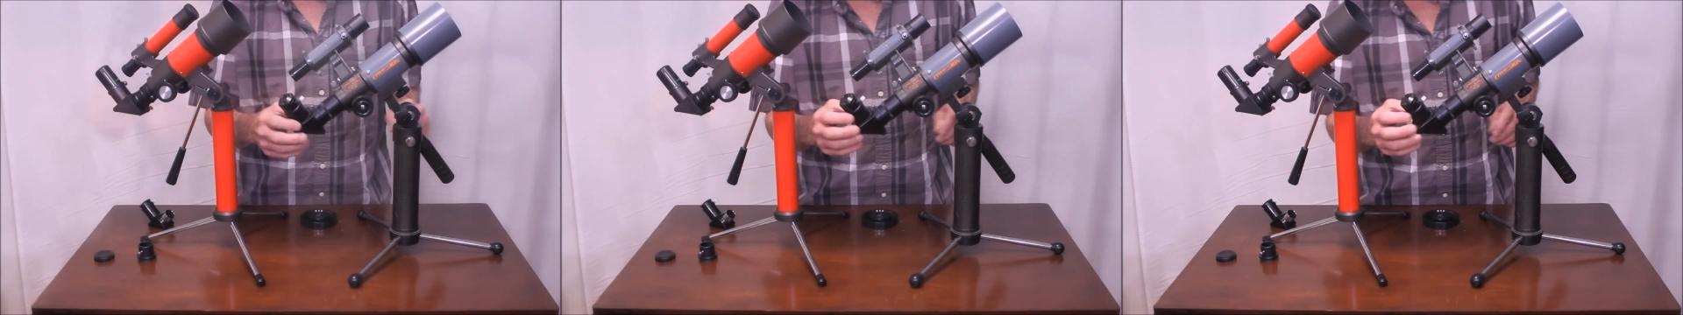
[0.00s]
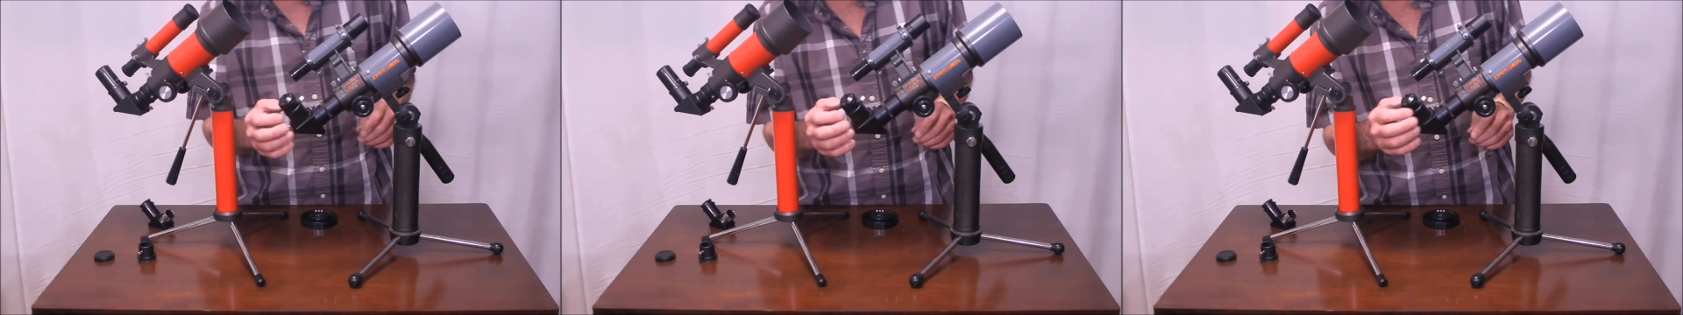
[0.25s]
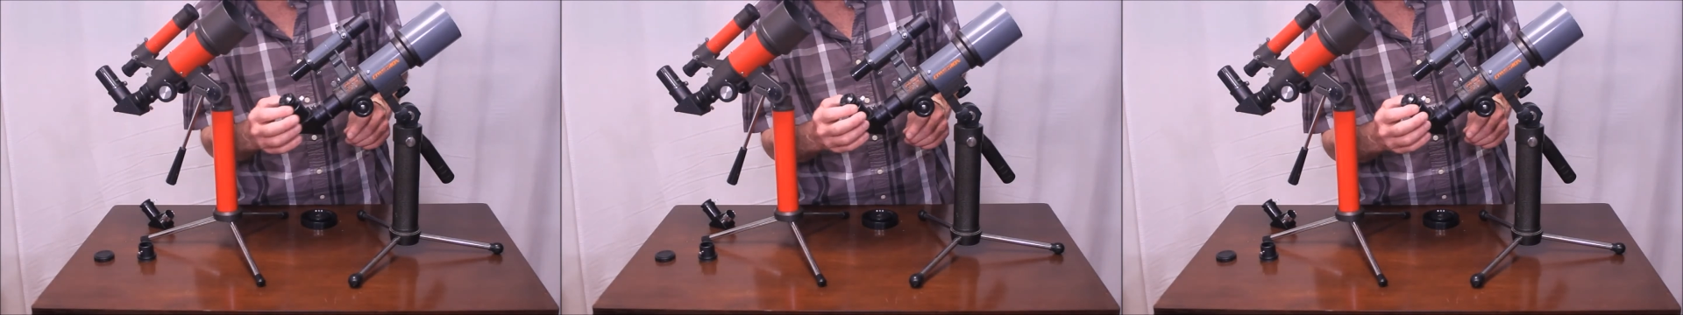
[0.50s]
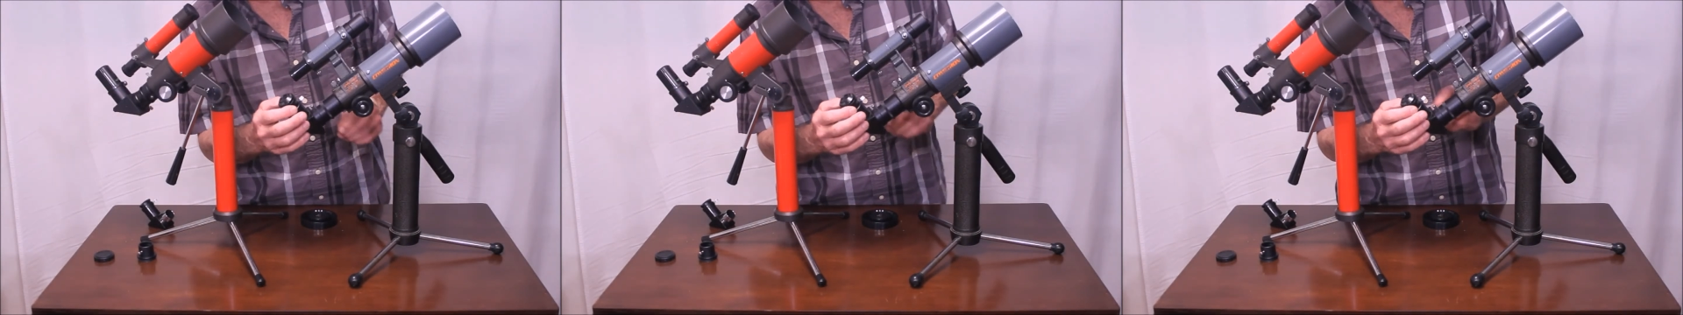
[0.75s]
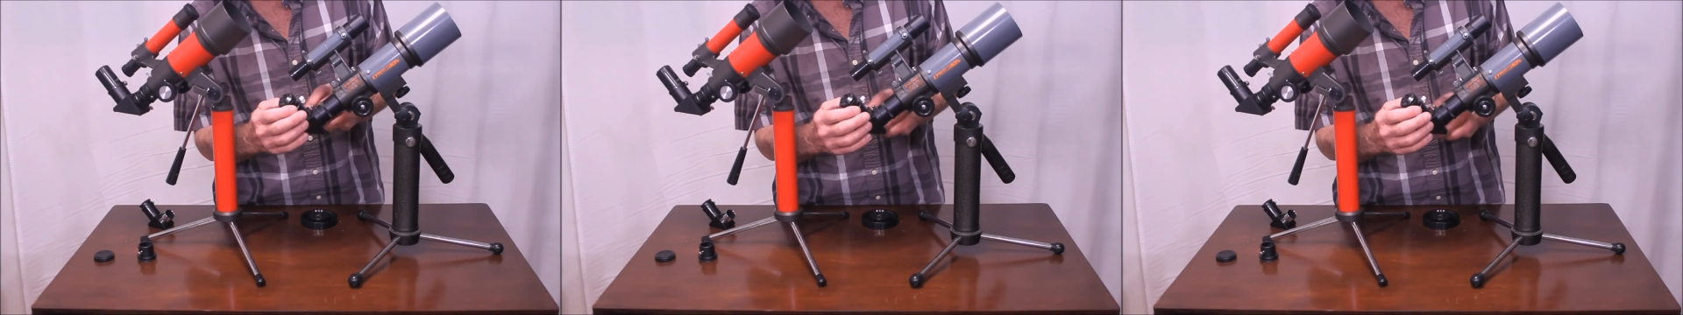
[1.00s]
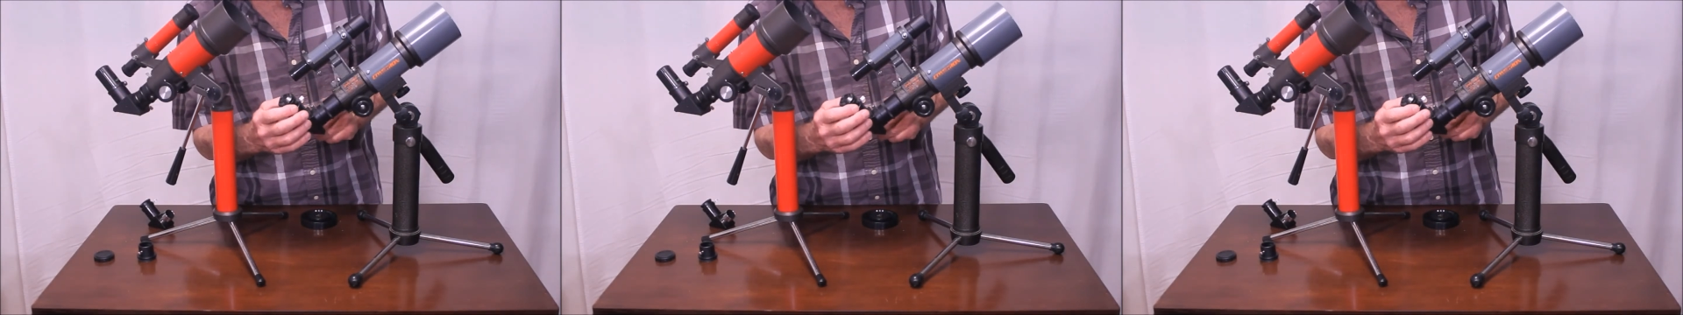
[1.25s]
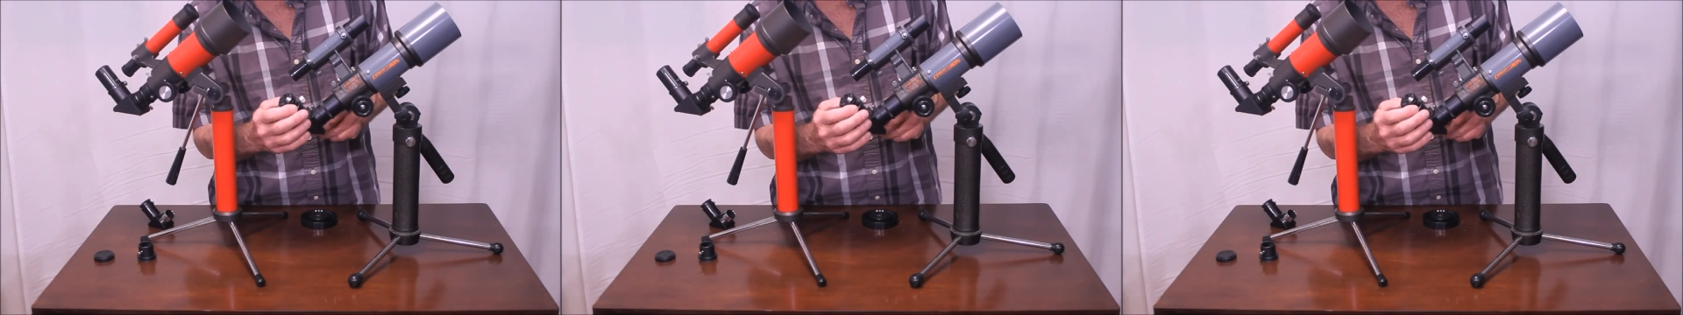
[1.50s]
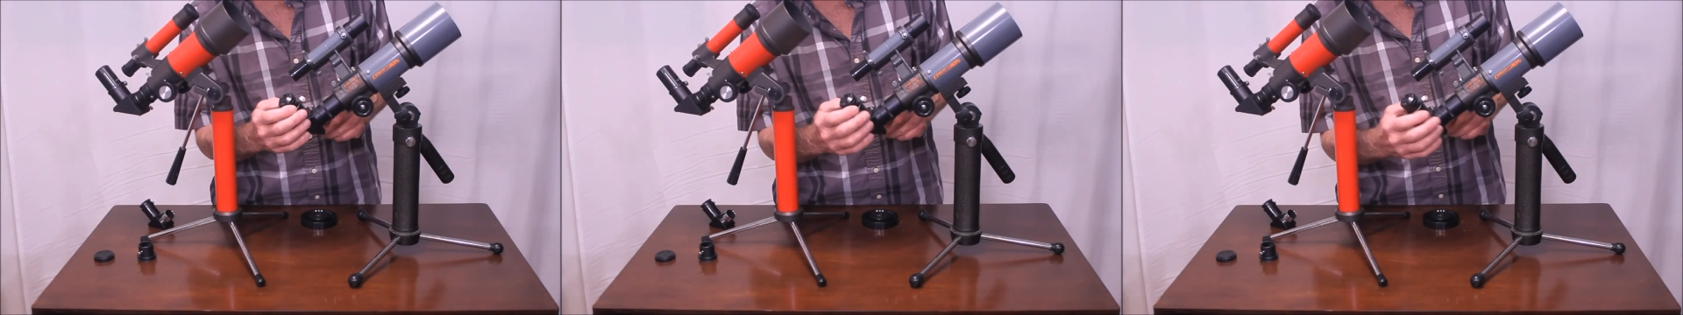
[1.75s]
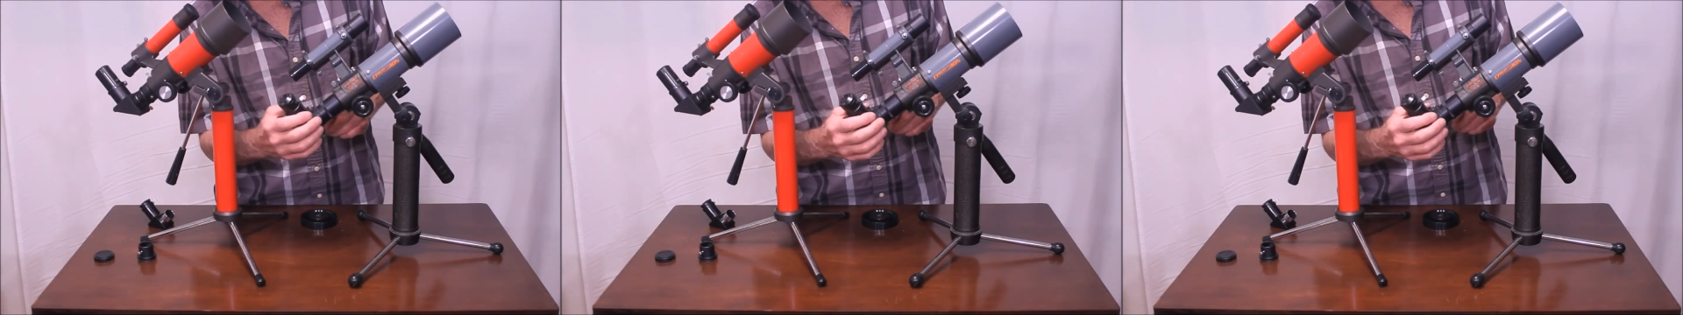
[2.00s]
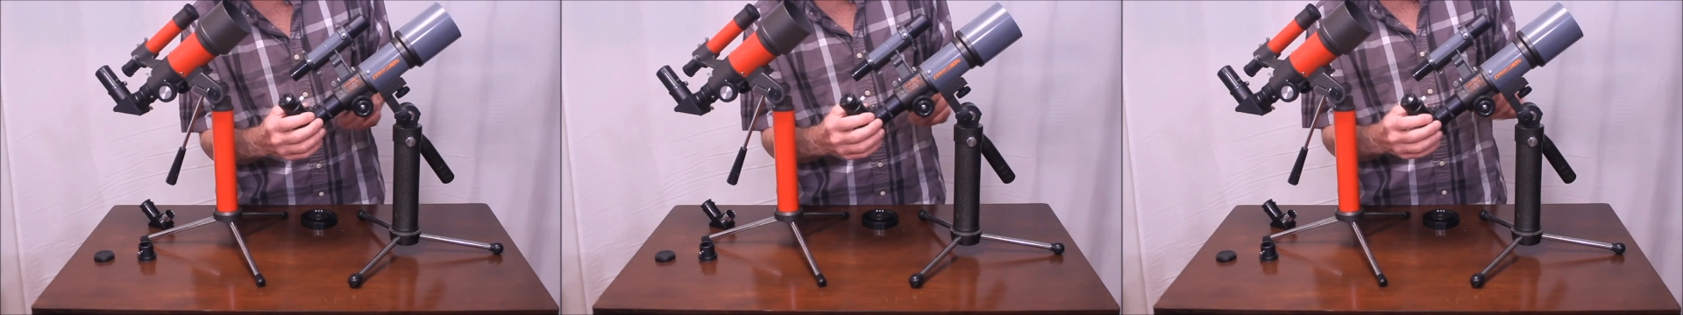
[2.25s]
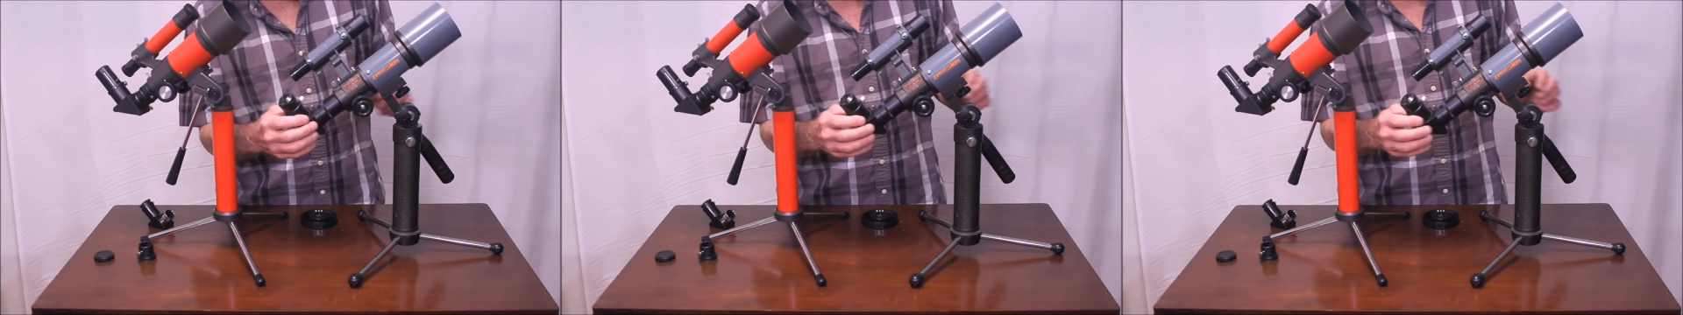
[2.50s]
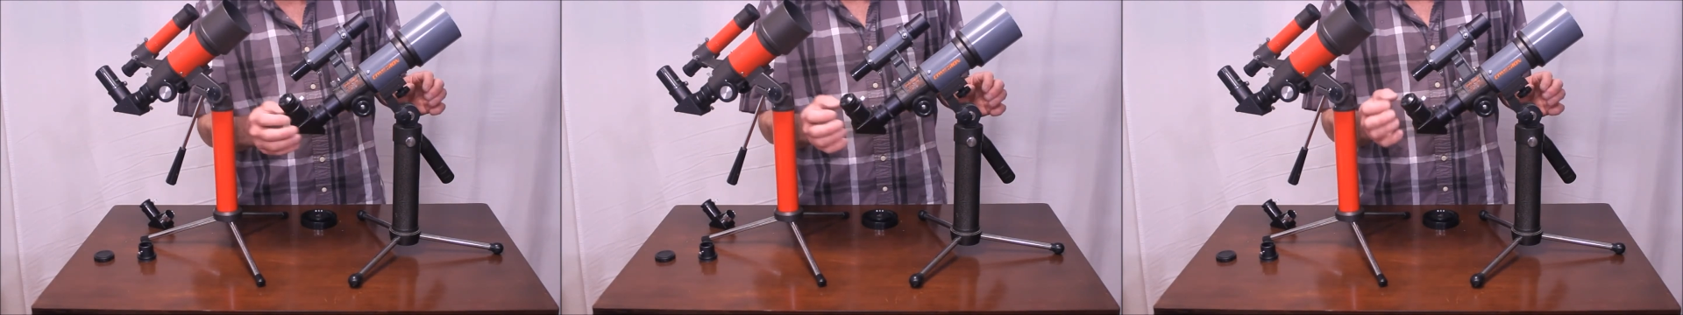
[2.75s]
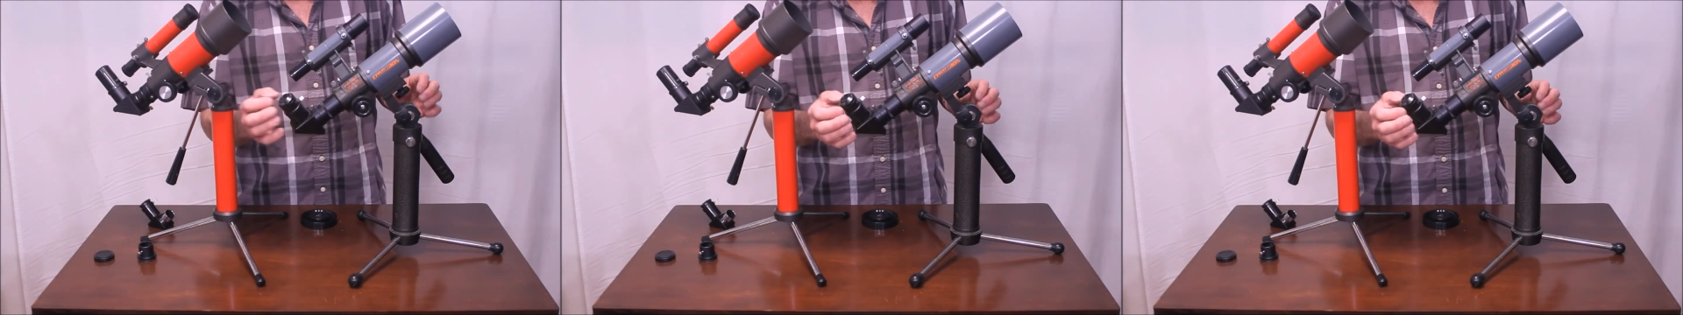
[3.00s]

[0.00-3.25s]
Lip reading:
[unreadable: no face in view]